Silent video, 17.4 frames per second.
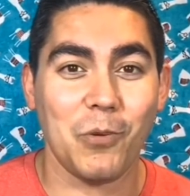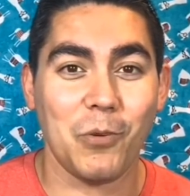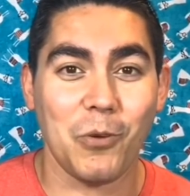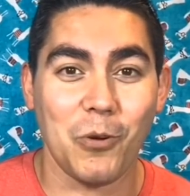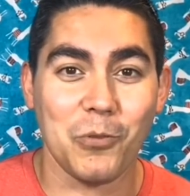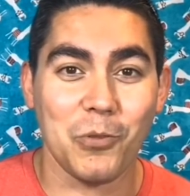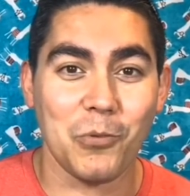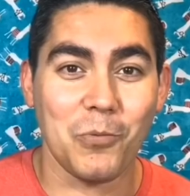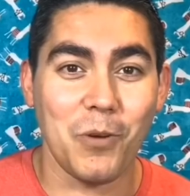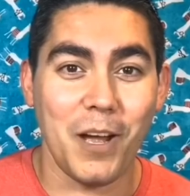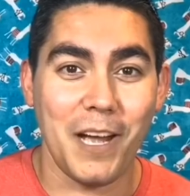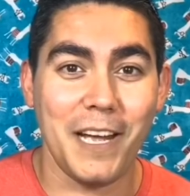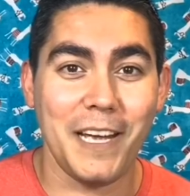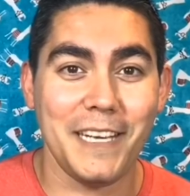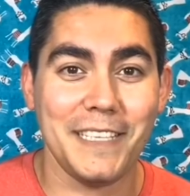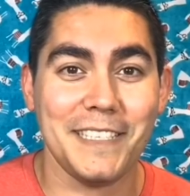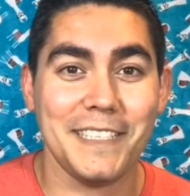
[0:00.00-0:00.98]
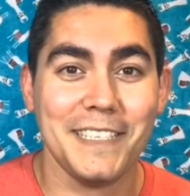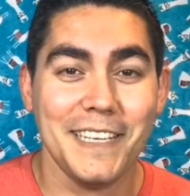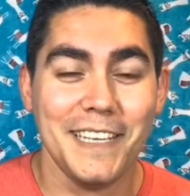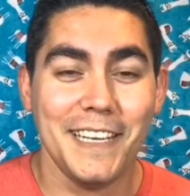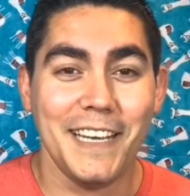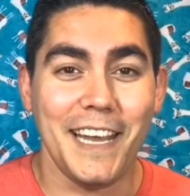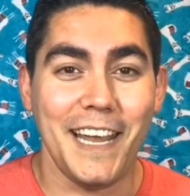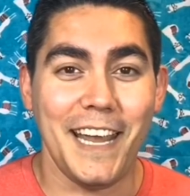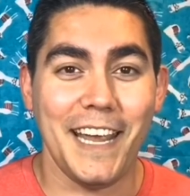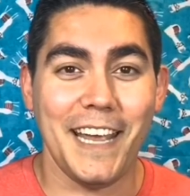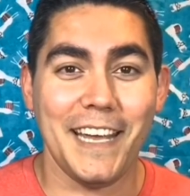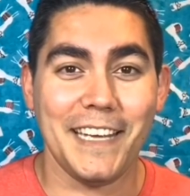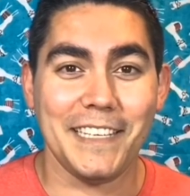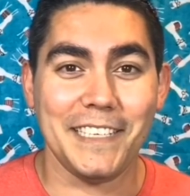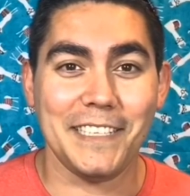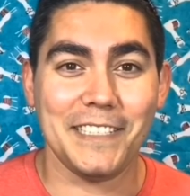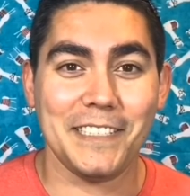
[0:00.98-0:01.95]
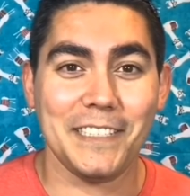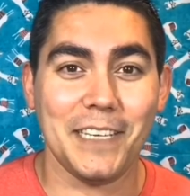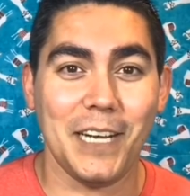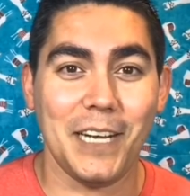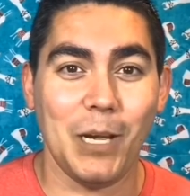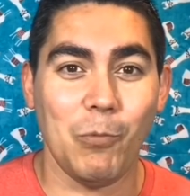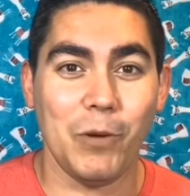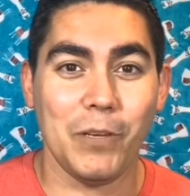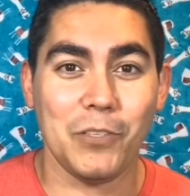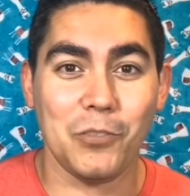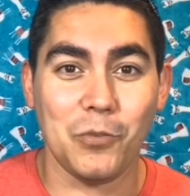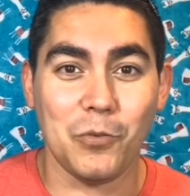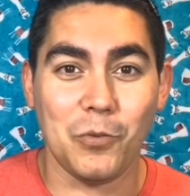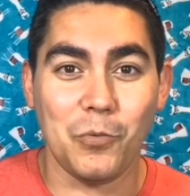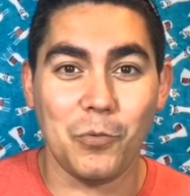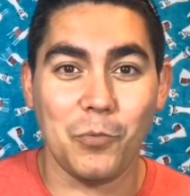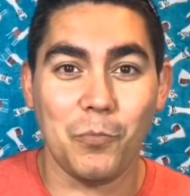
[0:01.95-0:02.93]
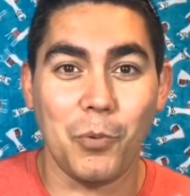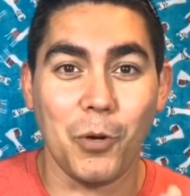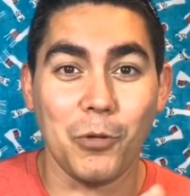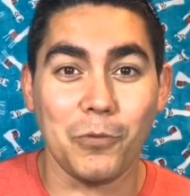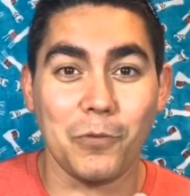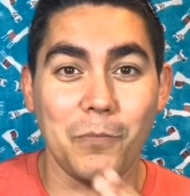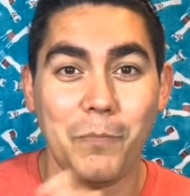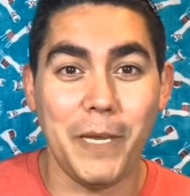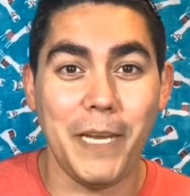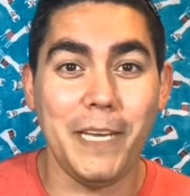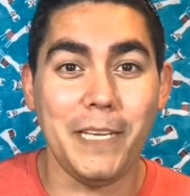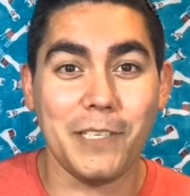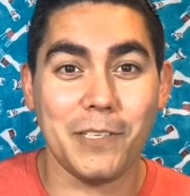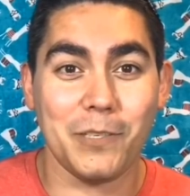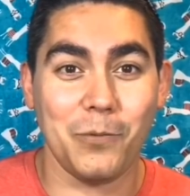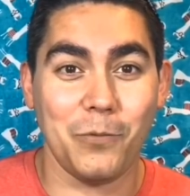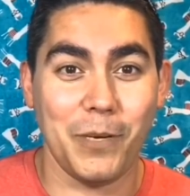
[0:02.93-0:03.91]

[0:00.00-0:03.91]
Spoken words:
We rode the rides and went to Boulder Beach,